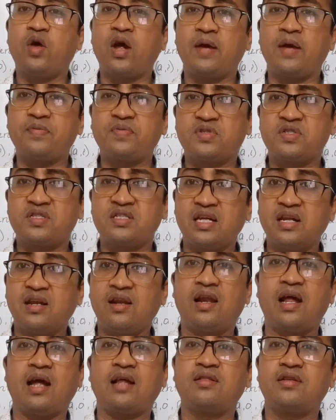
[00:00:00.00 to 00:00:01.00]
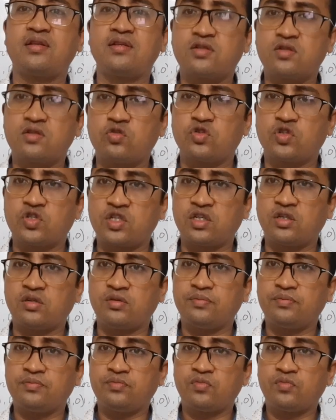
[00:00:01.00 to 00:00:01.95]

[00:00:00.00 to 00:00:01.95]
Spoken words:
have seen like this question?